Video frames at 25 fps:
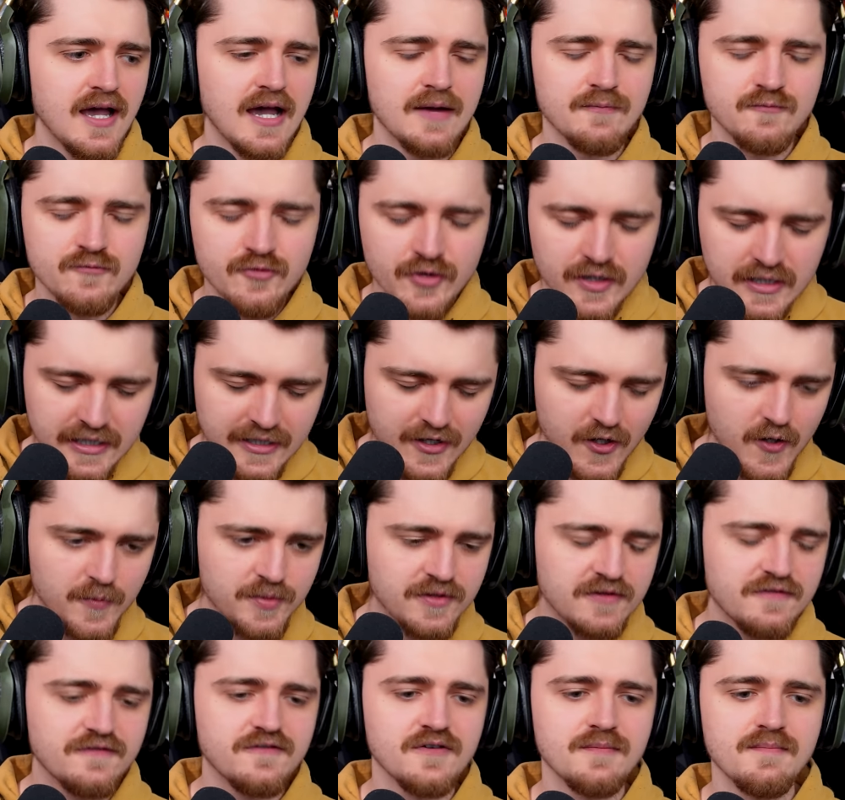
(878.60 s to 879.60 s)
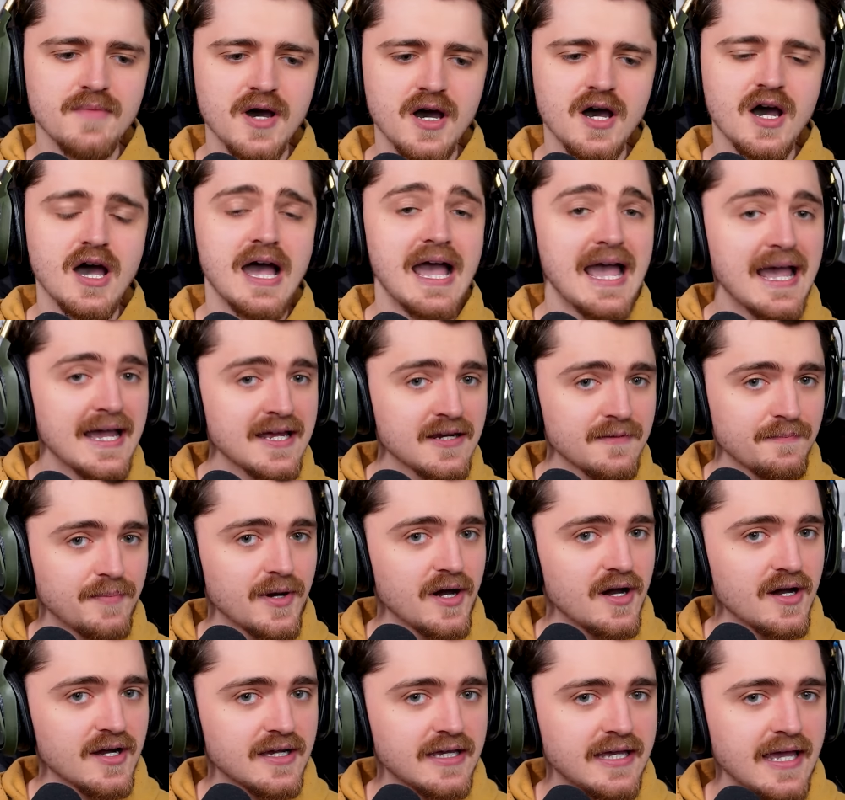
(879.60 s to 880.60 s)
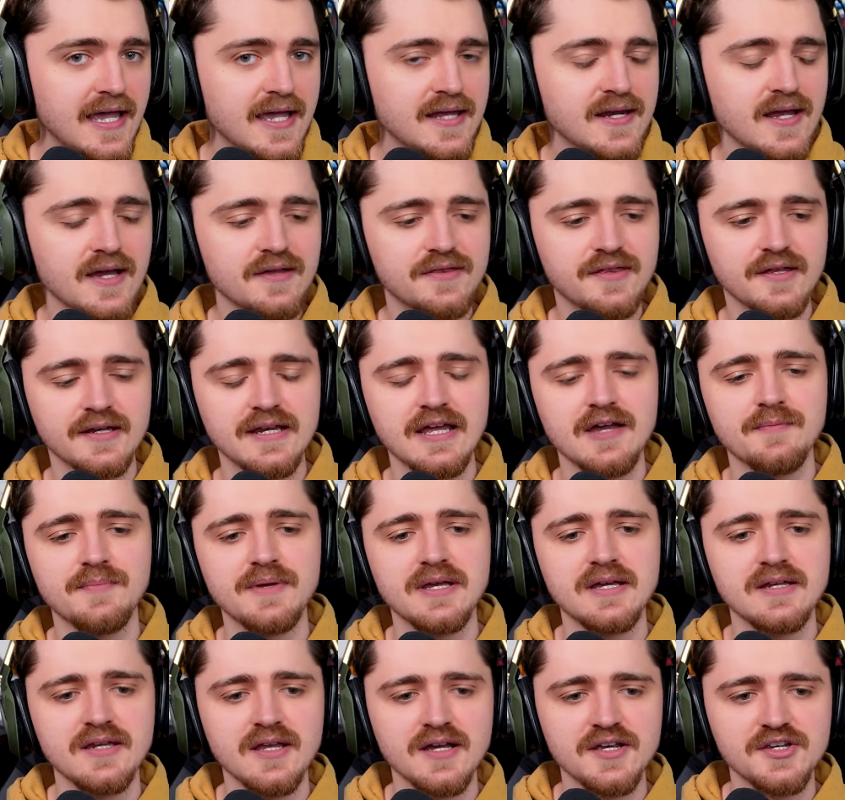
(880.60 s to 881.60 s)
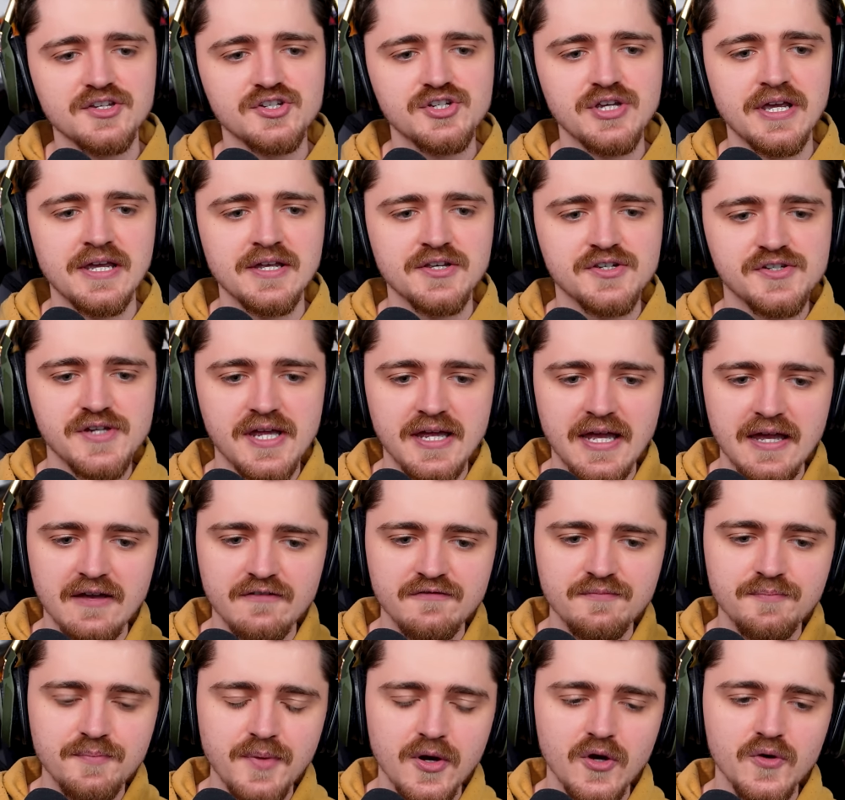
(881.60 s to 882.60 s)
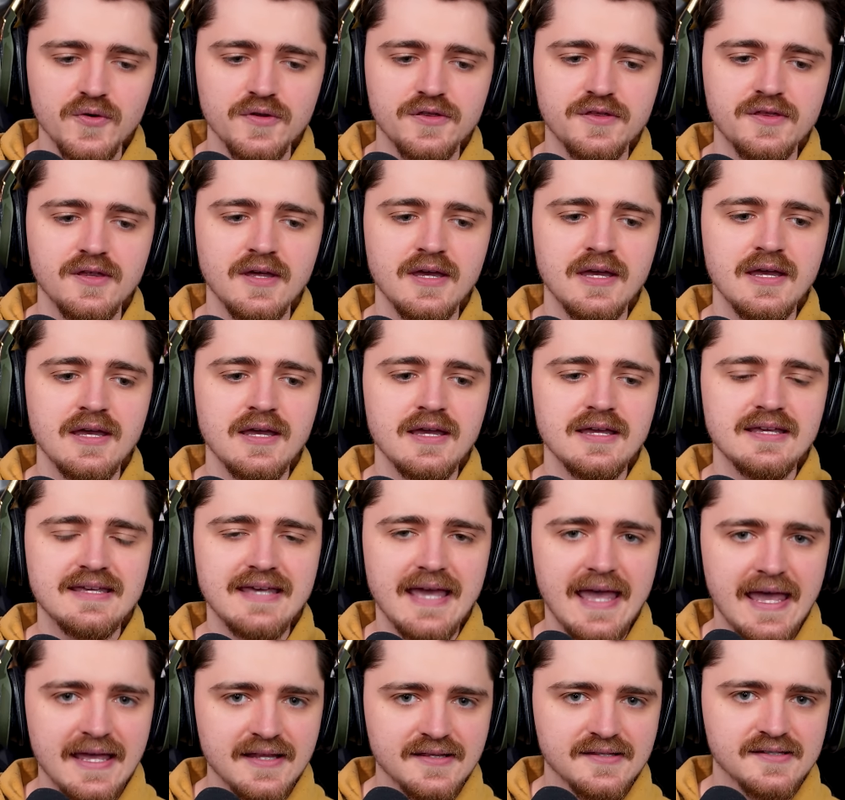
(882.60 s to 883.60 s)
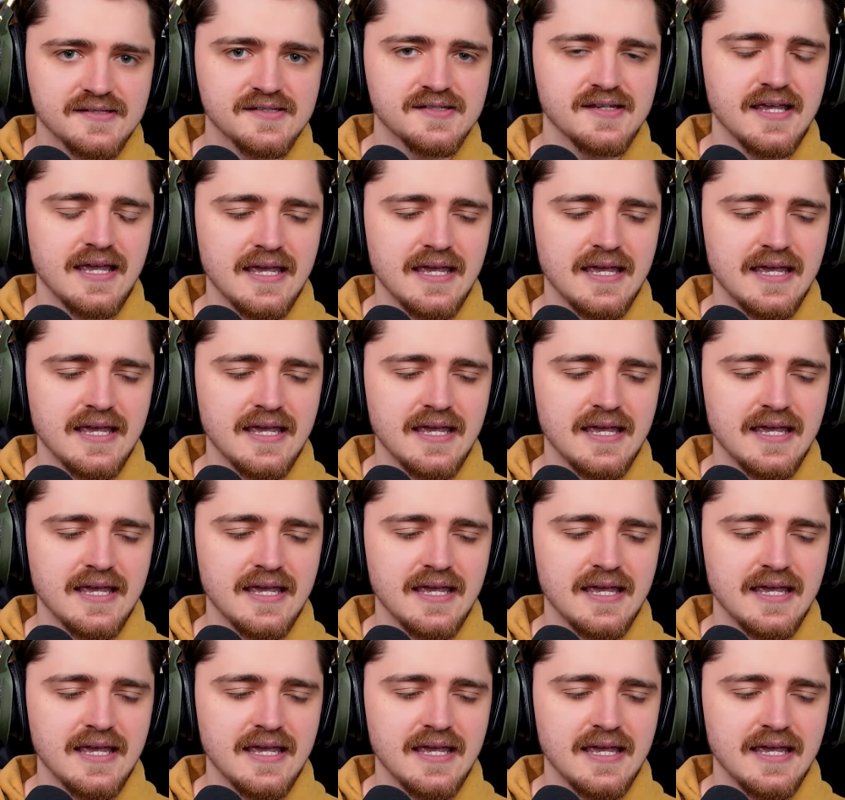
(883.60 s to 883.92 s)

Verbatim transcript: I'm really hoping for Ma and Pa Kent. I think that'd be a nice change to have both Kents